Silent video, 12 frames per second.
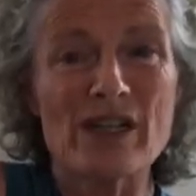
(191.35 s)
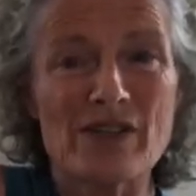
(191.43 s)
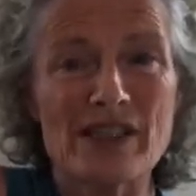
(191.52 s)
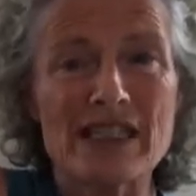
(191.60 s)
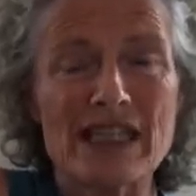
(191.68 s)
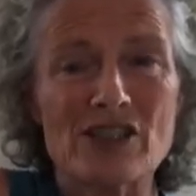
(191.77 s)
of
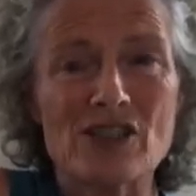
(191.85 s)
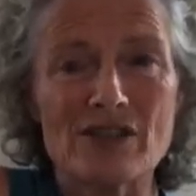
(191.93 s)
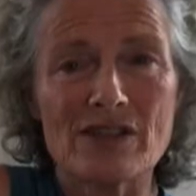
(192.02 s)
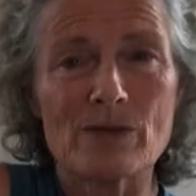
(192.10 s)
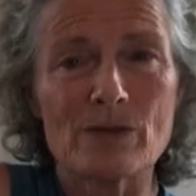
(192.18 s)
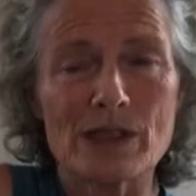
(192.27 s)
the
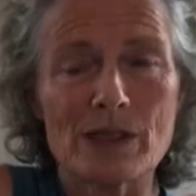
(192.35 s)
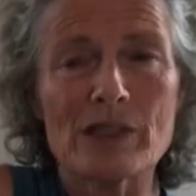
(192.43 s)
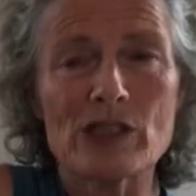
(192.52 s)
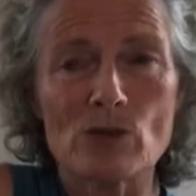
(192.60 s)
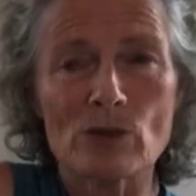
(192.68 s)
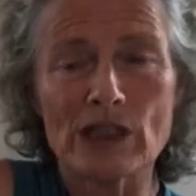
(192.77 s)
tension that we're
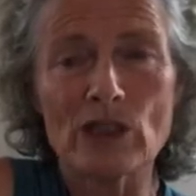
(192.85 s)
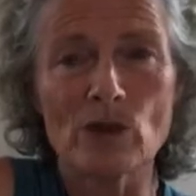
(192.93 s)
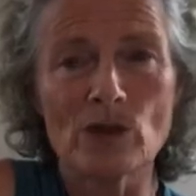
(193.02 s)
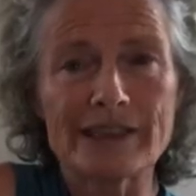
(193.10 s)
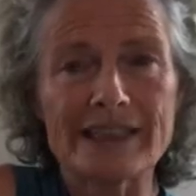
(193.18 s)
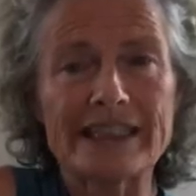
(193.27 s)
habitually
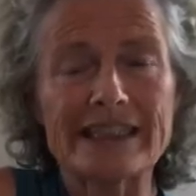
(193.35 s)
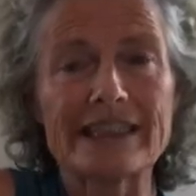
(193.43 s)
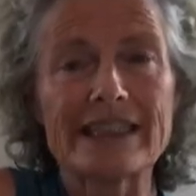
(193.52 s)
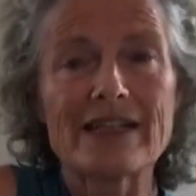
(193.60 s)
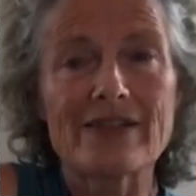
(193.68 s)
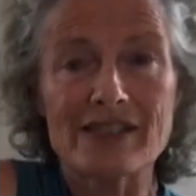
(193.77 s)
holding
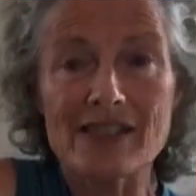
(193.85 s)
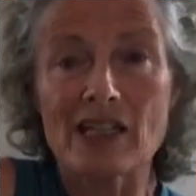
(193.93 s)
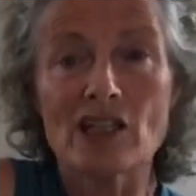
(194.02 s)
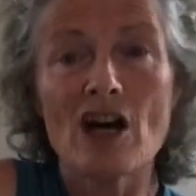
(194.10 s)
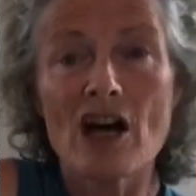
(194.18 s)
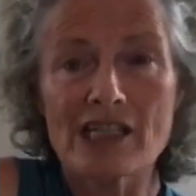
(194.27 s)
that's
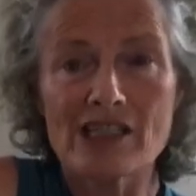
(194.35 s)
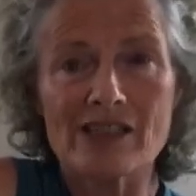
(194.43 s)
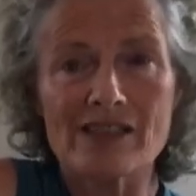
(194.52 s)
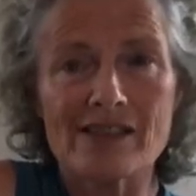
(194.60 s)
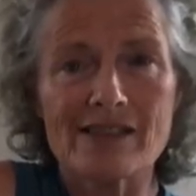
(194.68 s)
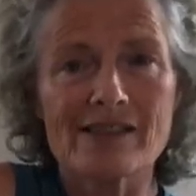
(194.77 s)

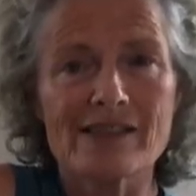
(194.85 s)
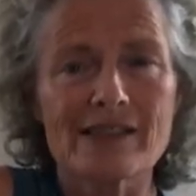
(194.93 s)
unconscious.